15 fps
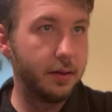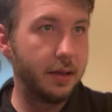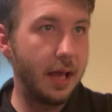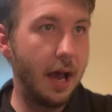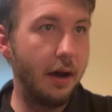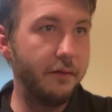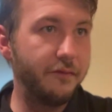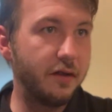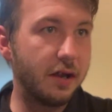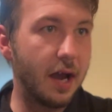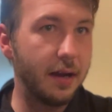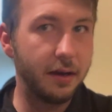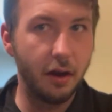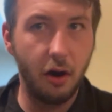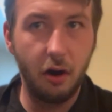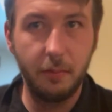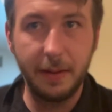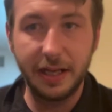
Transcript: How have you gotten all my